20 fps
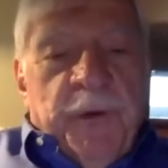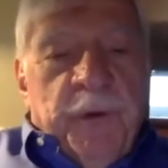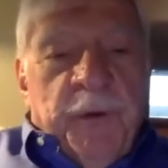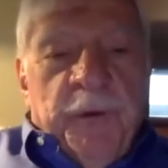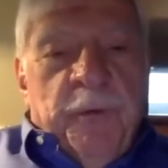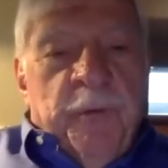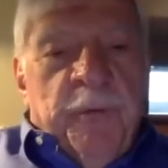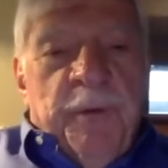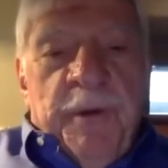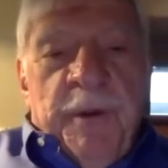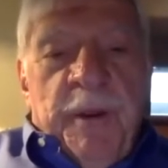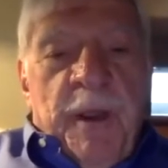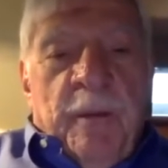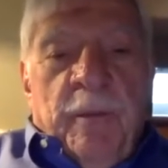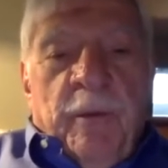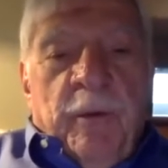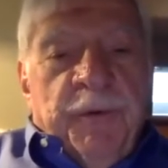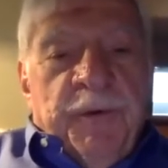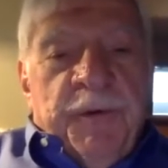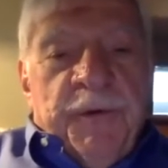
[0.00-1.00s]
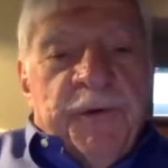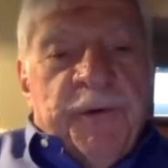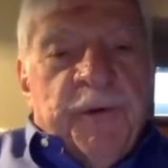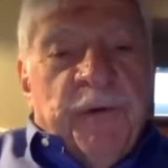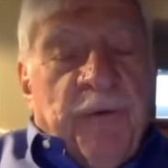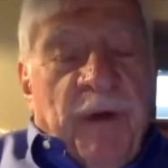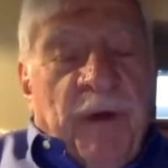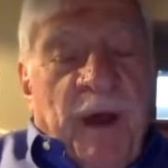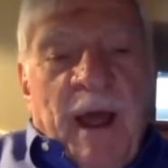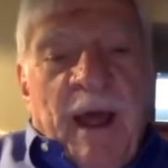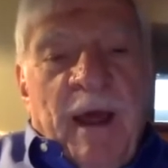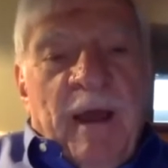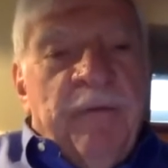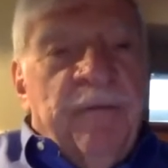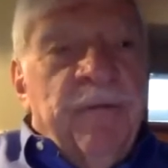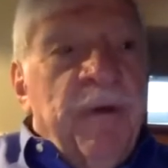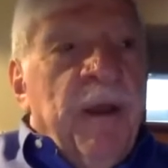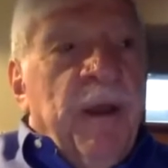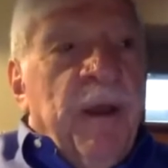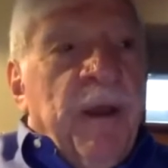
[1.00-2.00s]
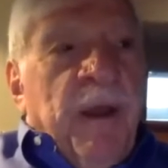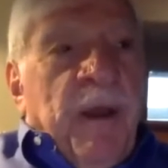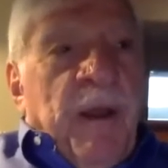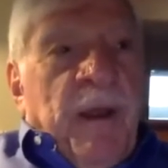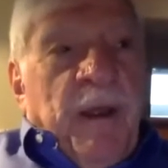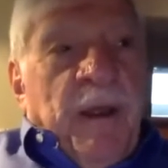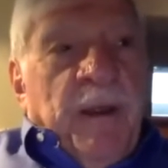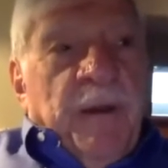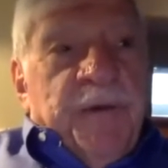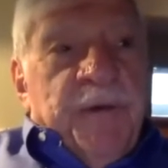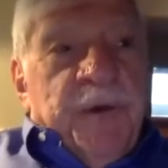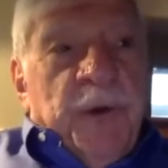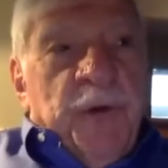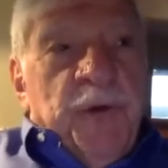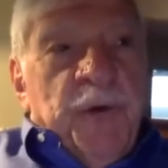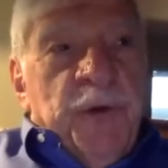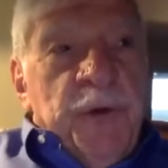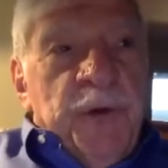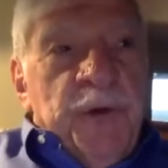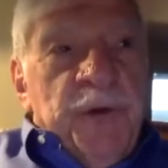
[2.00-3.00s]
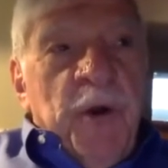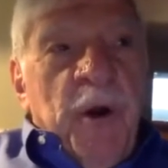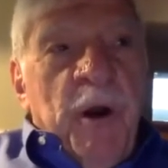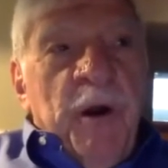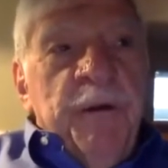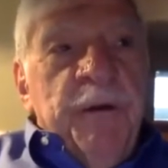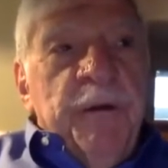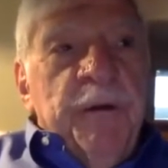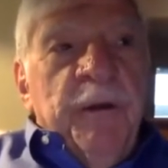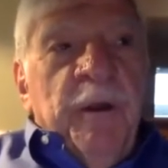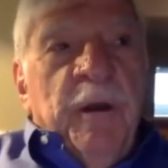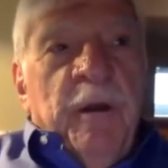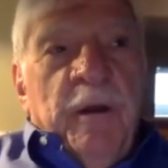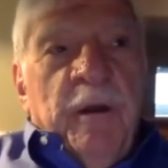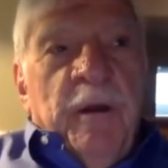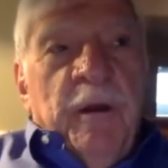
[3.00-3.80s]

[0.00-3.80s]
to be able to survive and so she started uh,